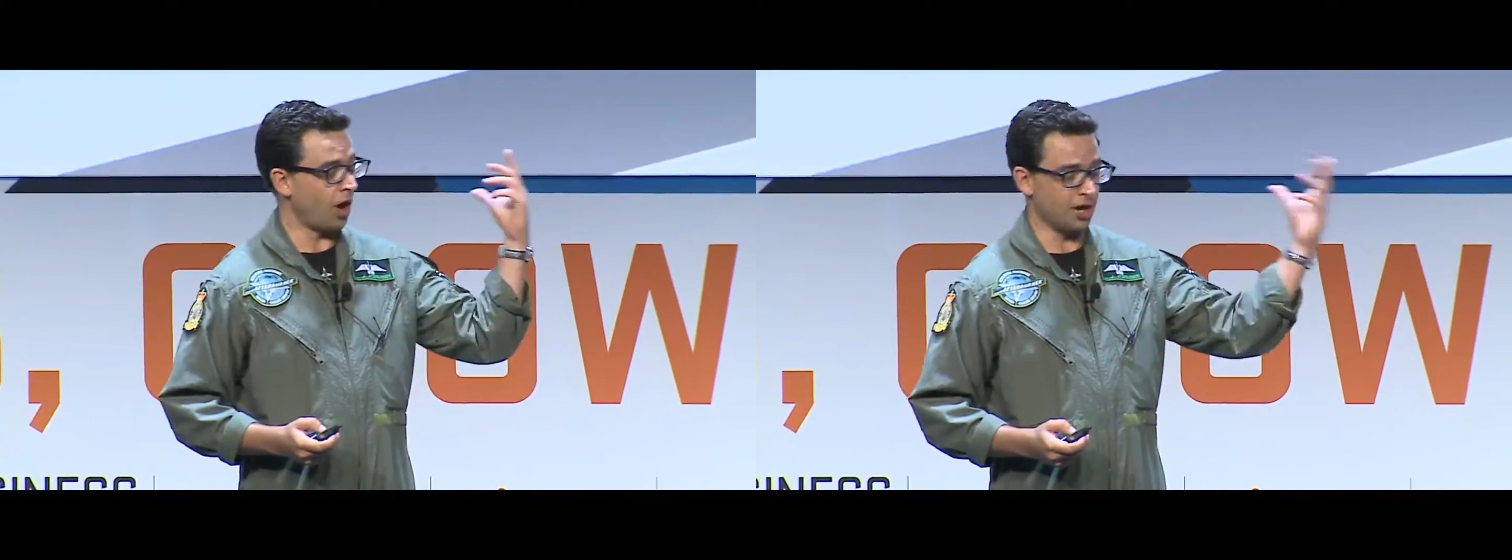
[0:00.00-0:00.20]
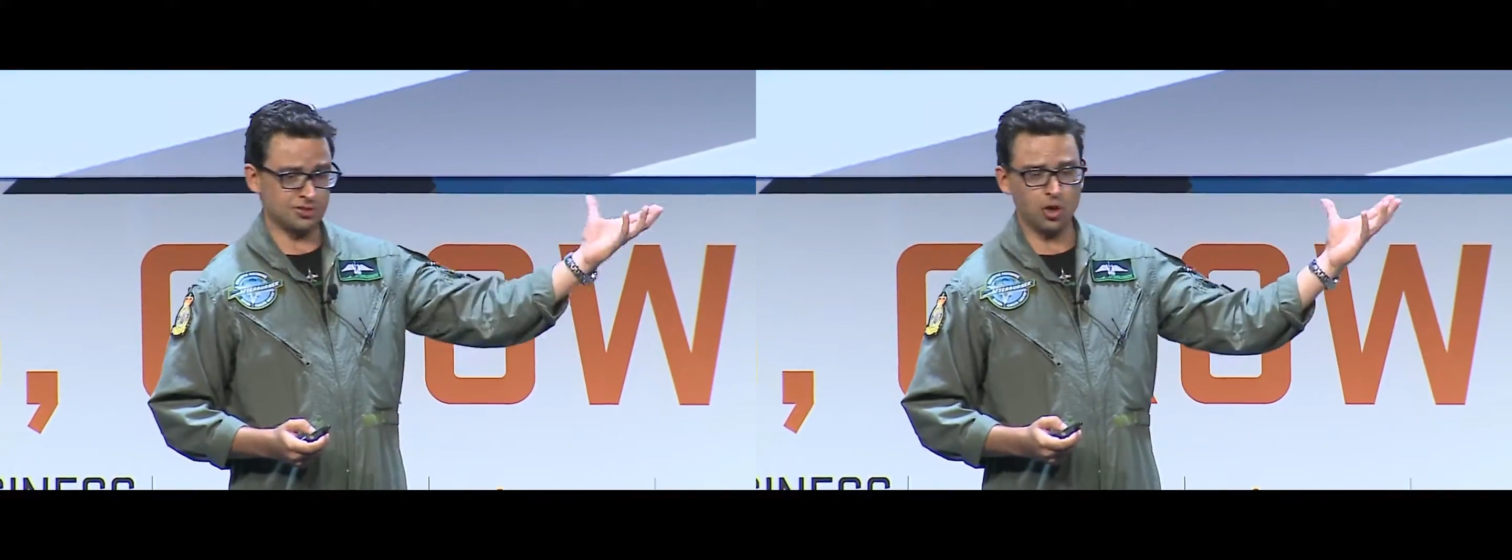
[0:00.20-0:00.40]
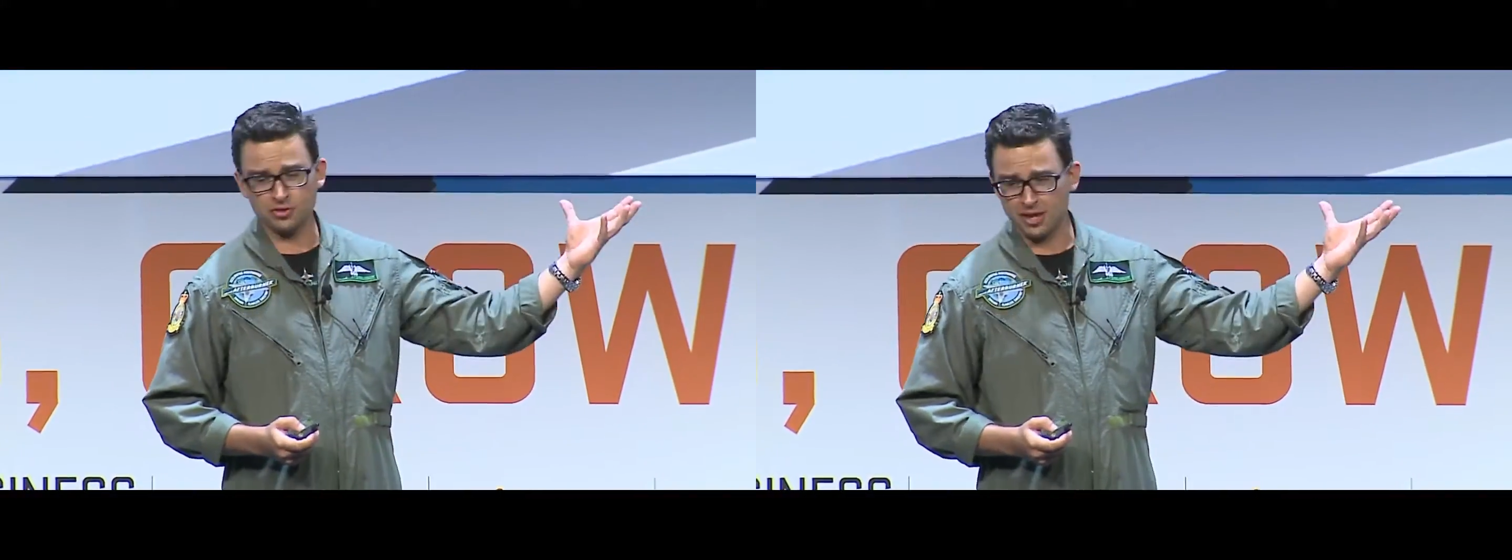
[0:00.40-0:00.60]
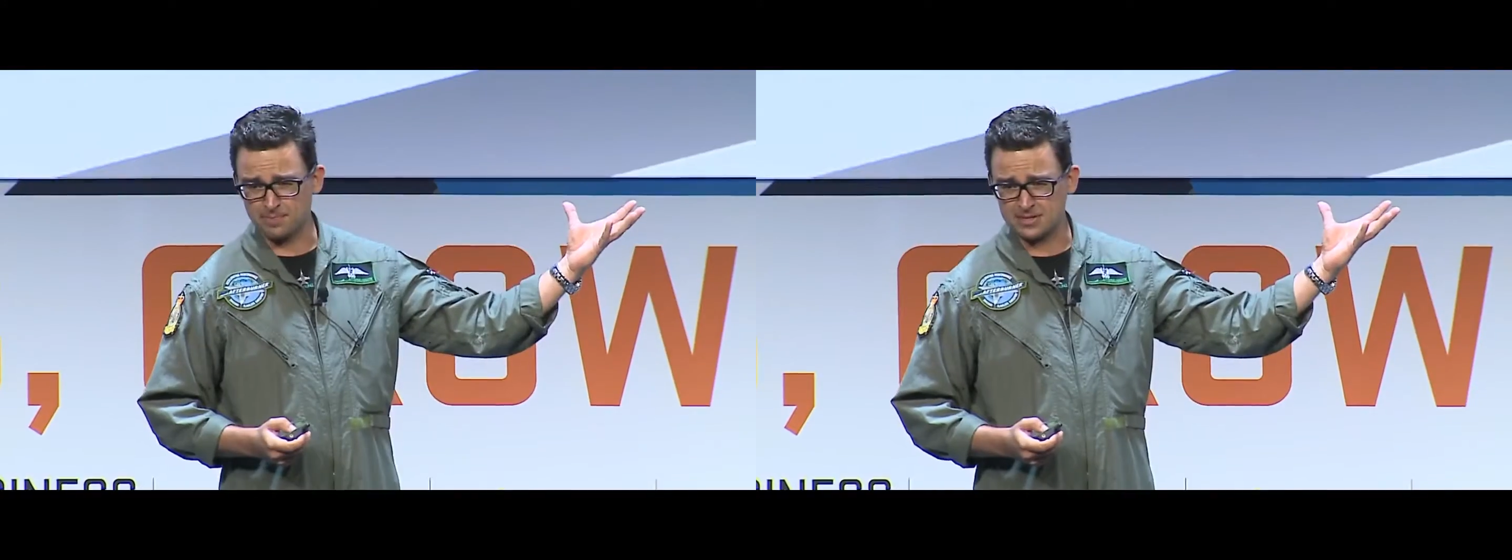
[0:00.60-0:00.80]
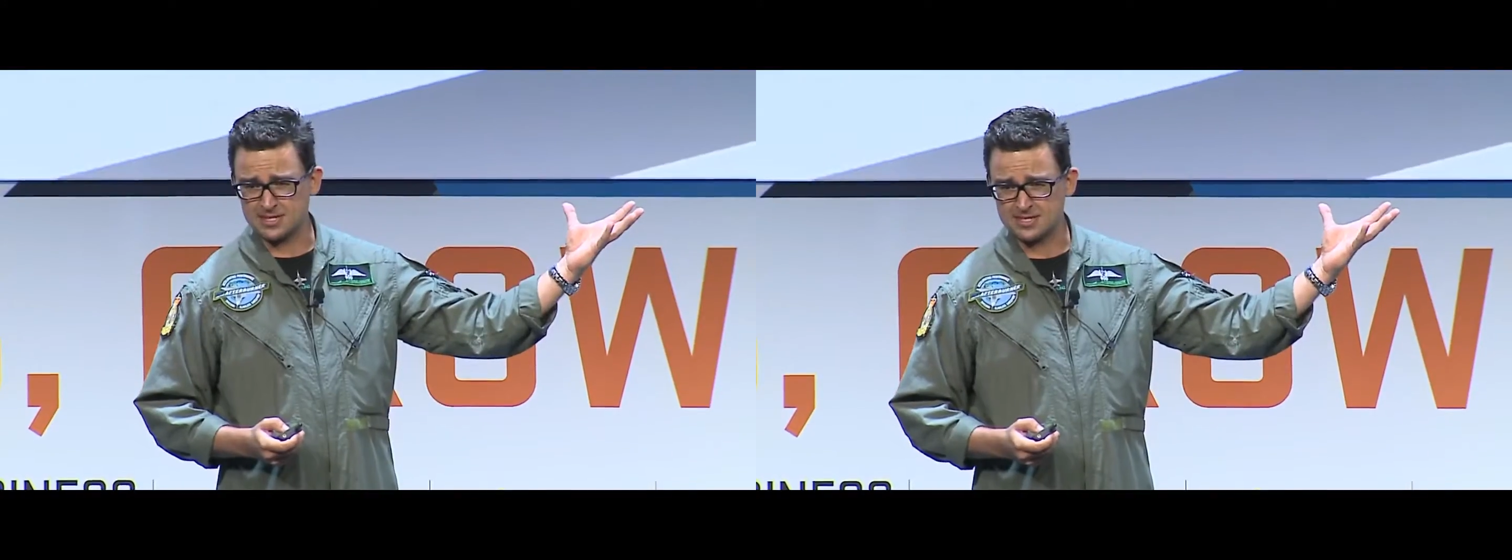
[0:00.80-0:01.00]
I sold that
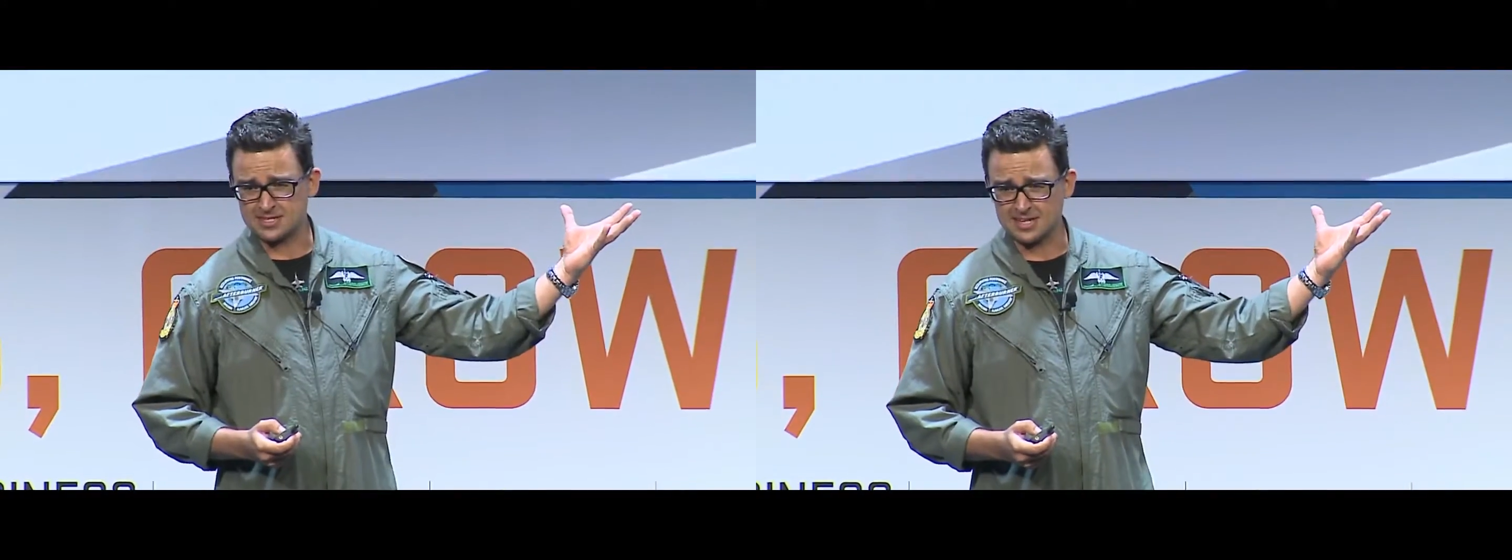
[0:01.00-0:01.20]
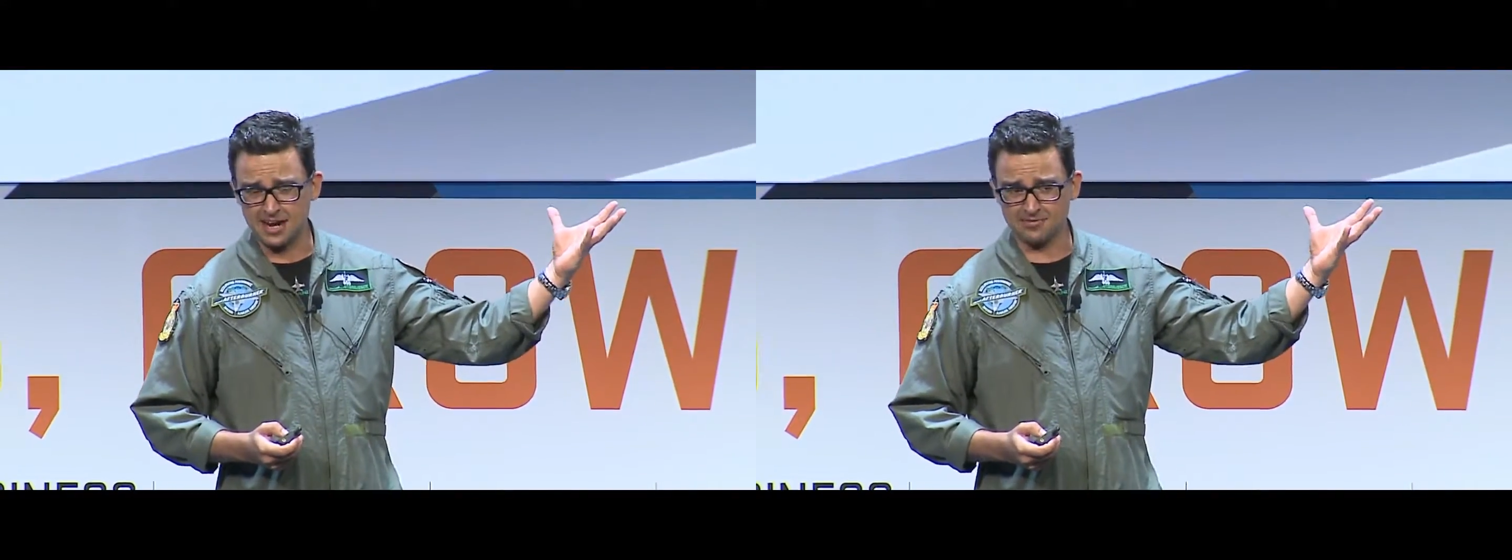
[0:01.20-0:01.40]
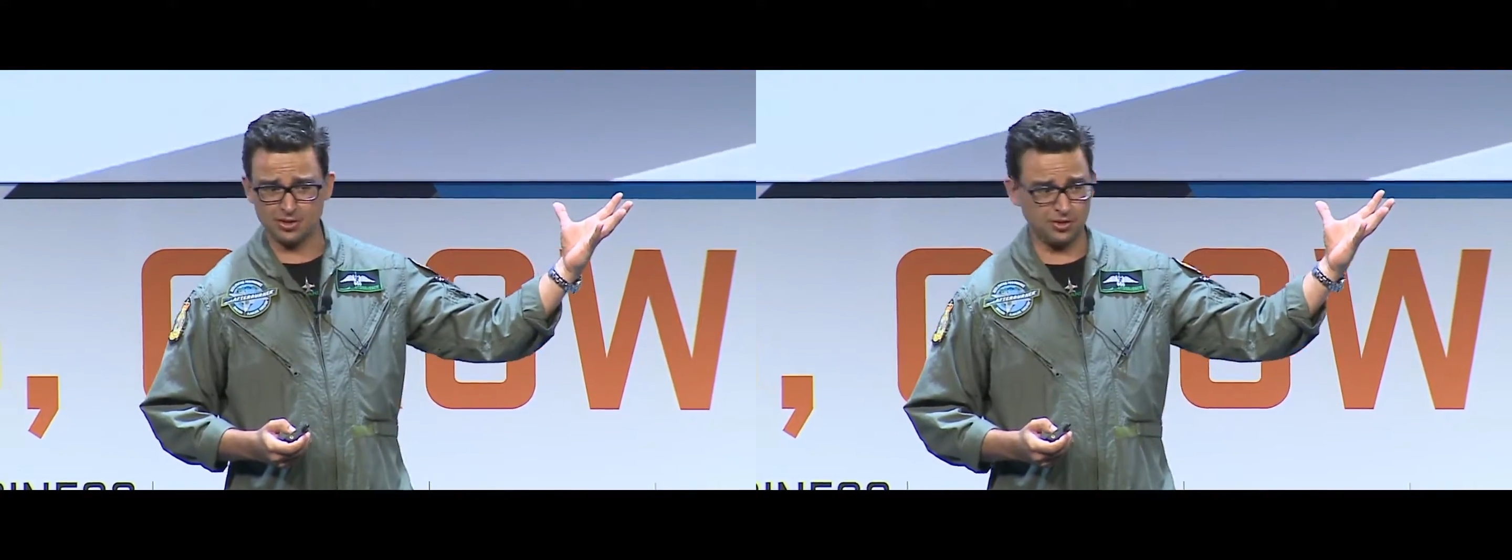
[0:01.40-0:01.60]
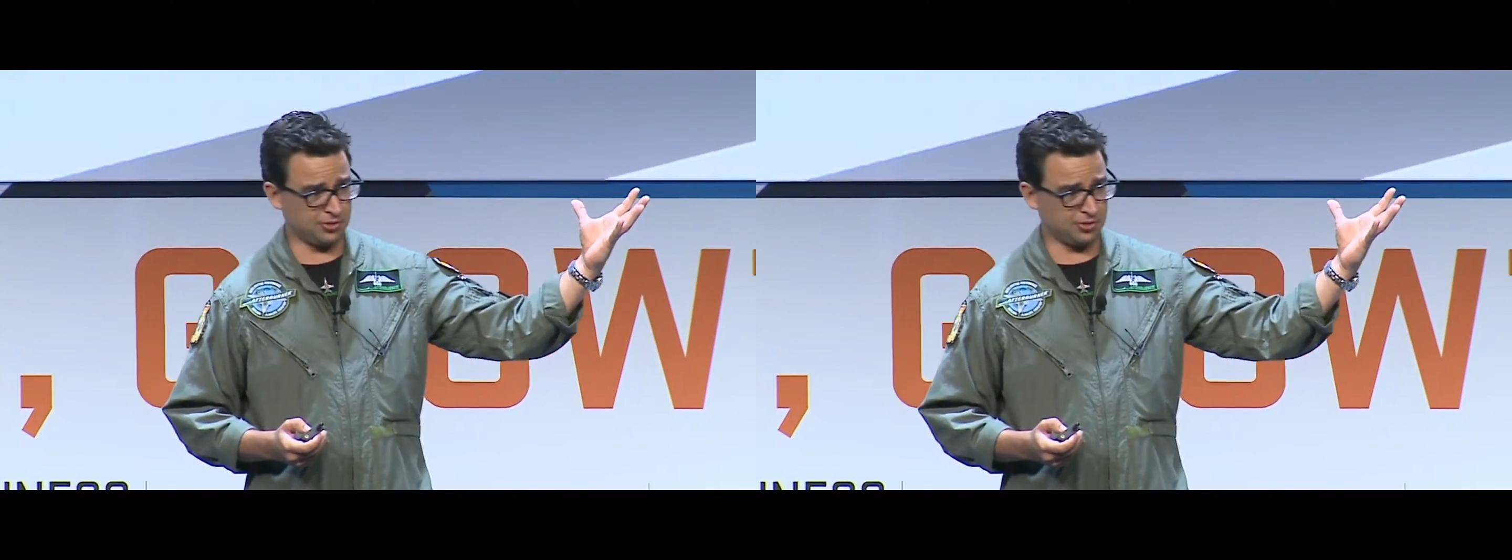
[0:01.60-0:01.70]
business after